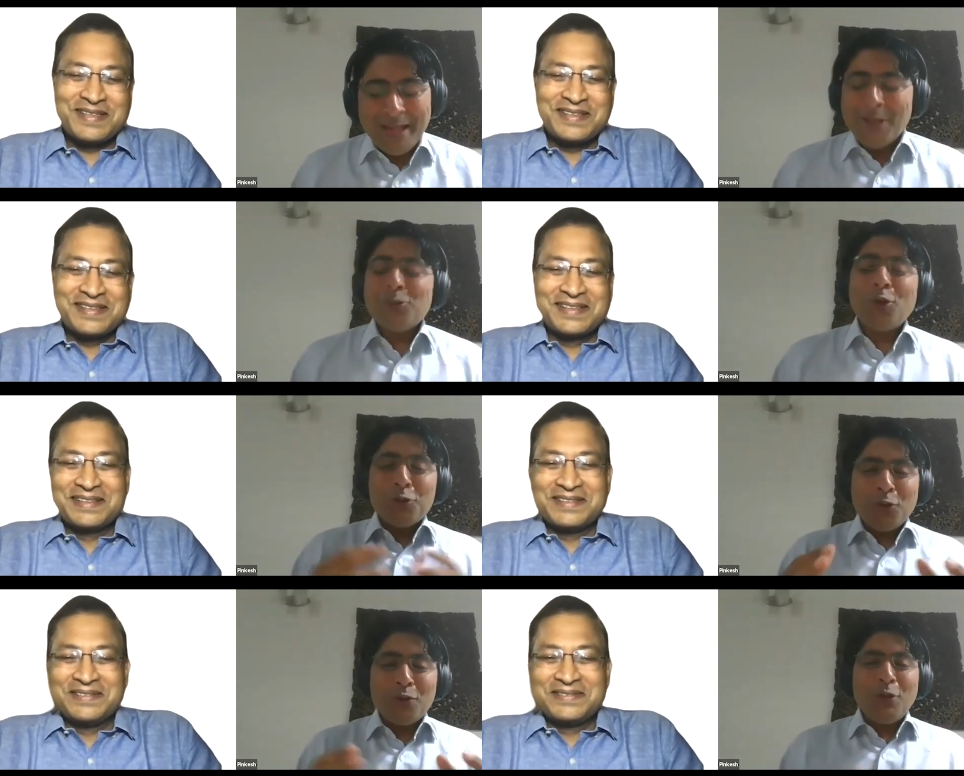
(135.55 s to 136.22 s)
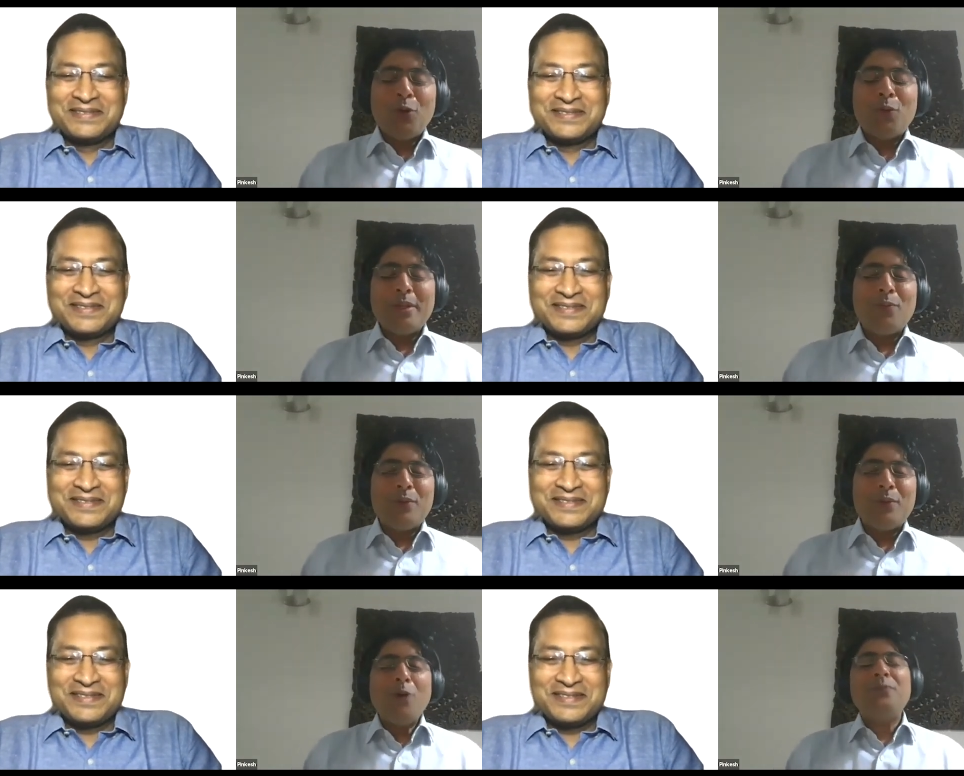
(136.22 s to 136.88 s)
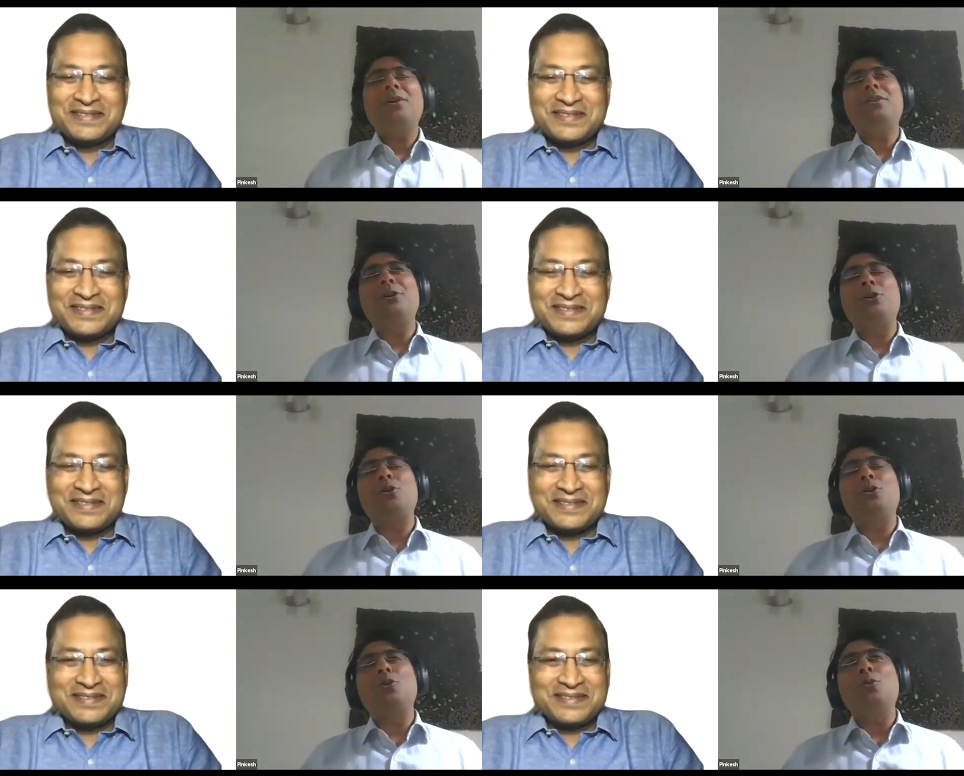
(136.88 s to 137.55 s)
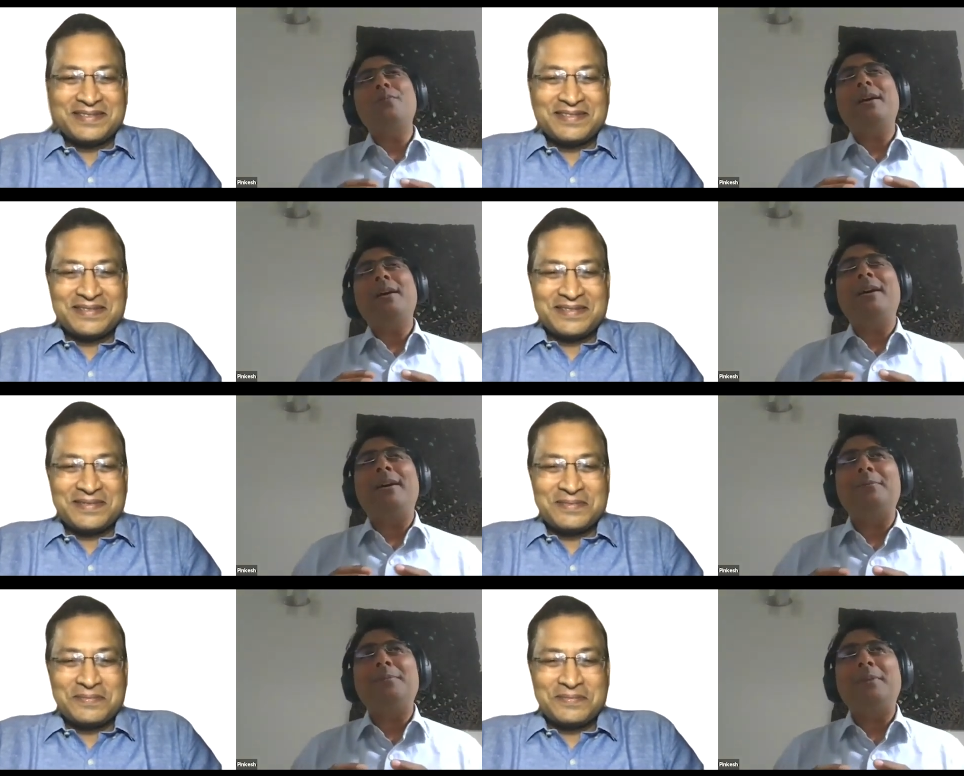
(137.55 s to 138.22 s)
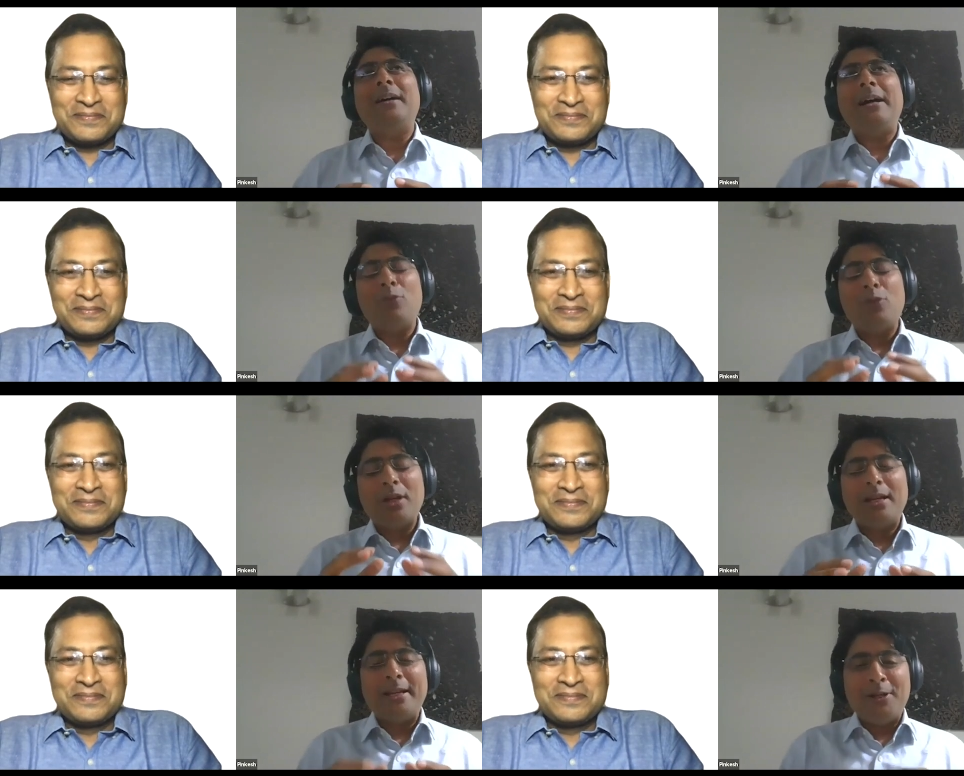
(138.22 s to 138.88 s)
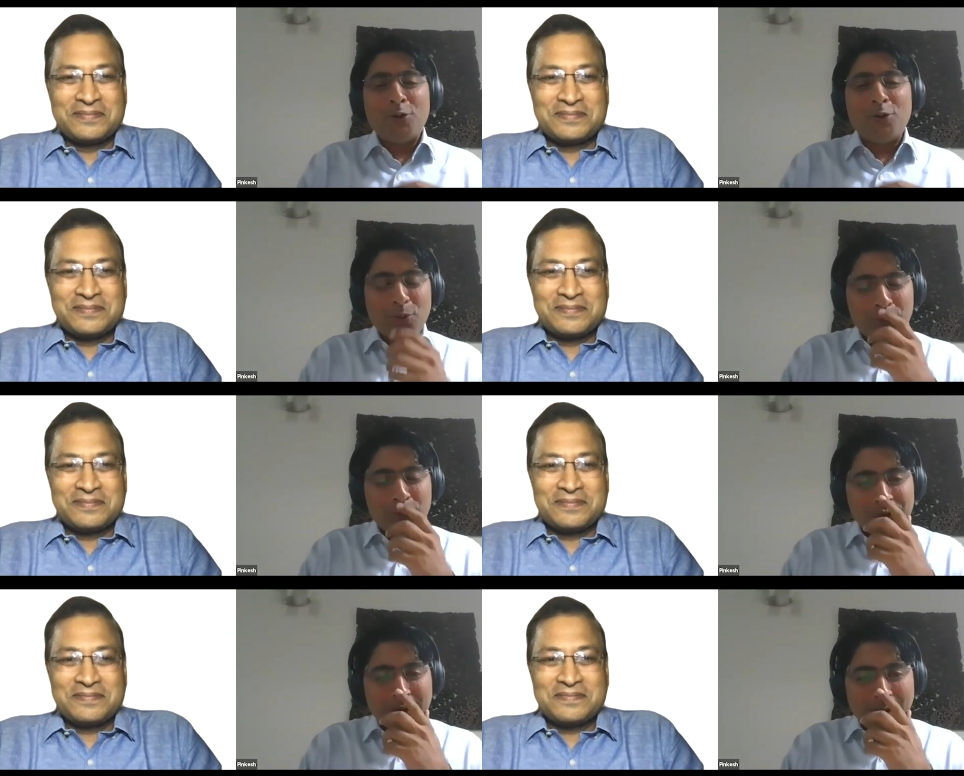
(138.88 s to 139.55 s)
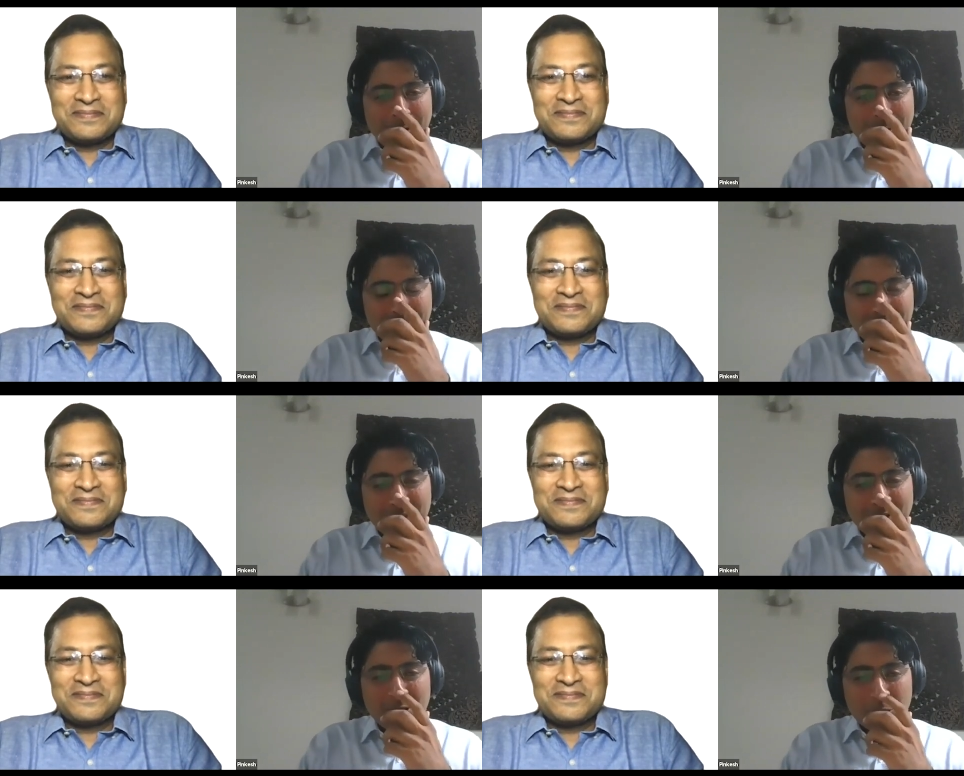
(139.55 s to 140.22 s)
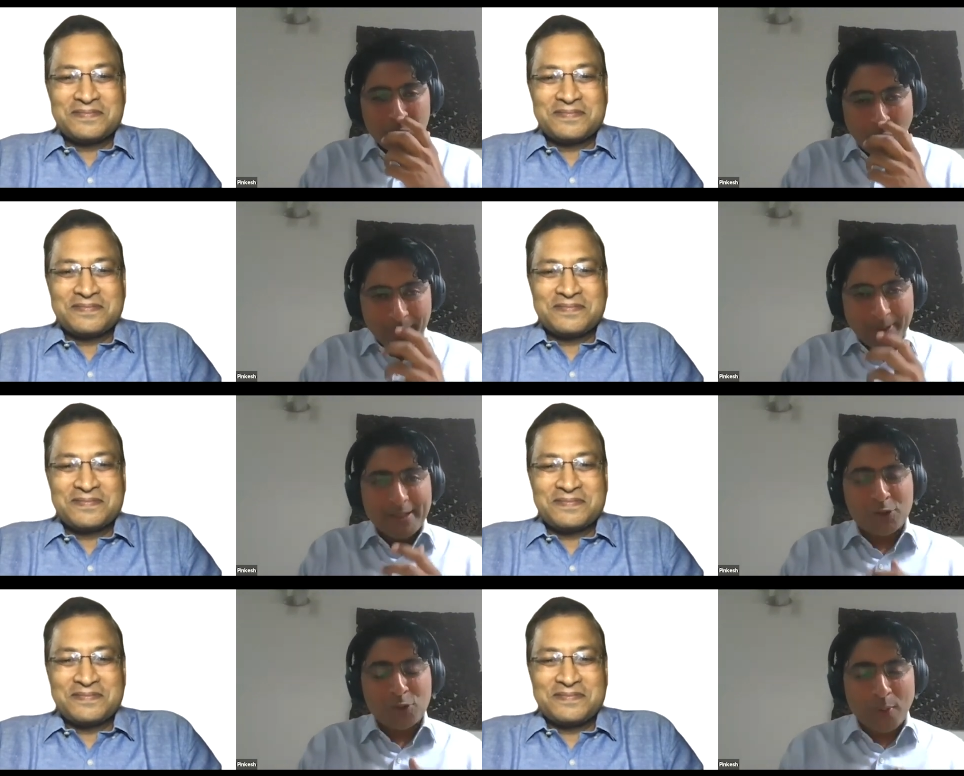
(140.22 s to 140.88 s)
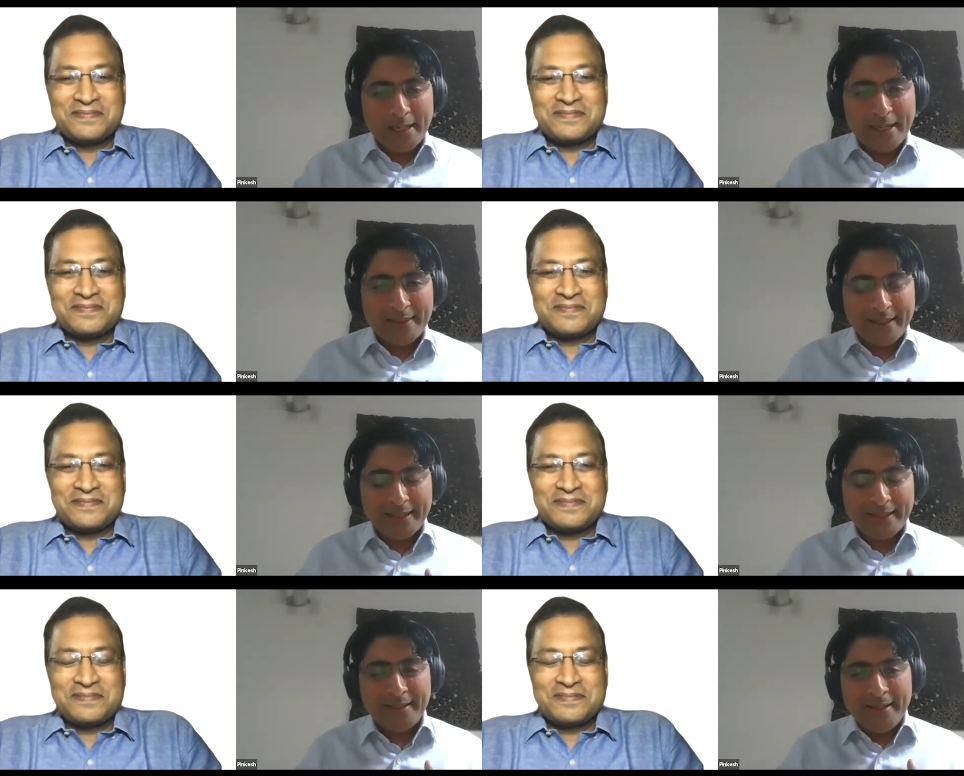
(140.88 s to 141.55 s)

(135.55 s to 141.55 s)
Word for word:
Speaker 1: so, so you know, with, without further ado, uh, I, I want to kind of introduce um, uh, the topic as well. I think.